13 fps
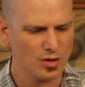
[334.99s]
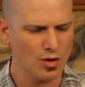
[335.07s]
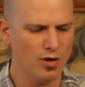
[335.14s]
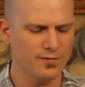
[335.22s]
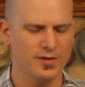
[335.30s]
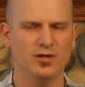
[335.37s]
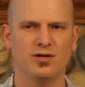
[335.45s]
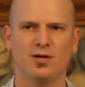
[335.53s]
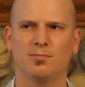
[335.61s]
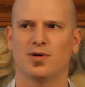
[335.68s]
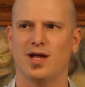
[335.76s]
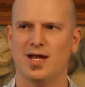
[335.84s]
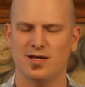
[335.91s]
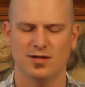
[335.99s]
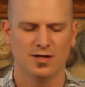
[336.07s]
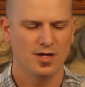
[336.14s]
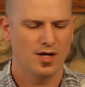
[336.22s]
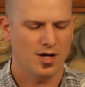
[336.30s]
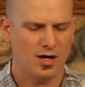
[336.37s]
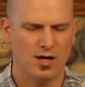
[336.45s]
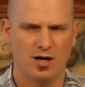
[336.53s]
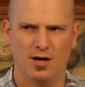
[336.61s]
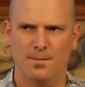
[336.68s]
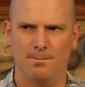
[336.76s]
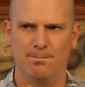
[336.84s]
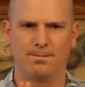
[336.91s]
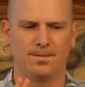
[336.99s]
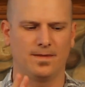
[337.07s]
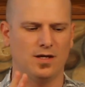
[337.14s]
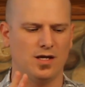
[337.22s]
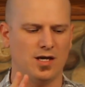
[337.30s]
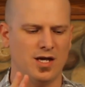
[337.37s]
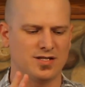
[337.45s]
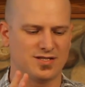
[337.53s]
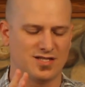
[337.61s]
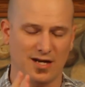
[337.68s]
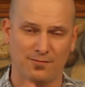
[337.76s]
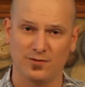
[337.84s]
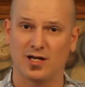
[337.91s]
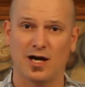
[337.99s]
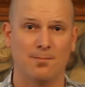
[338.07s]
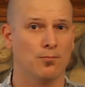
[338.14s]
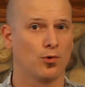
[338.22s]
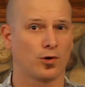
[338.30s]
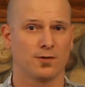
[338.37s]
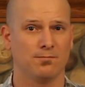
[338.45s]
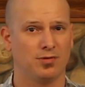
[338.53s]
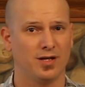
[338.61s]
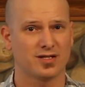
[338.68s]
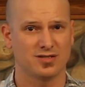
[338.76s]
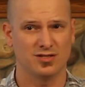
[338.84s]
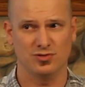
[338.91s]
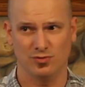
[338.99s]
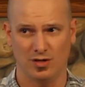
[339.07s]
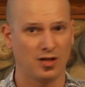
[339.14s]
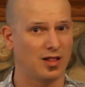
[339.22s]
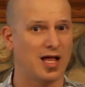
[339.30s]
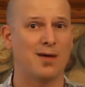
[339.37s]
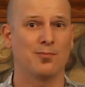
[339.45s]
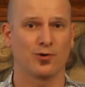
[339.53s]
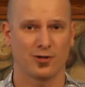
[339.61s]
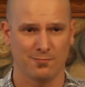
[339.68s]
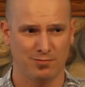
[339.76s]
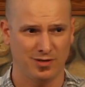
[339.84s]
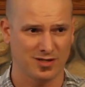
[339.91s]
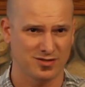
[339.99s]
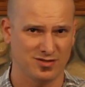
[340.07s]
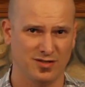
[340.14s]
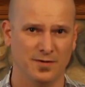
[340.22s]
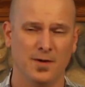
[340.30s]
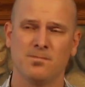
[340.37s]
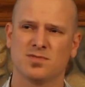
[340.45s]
Over here, number 8, it's definitely got more complexity to it, a lot more complexity.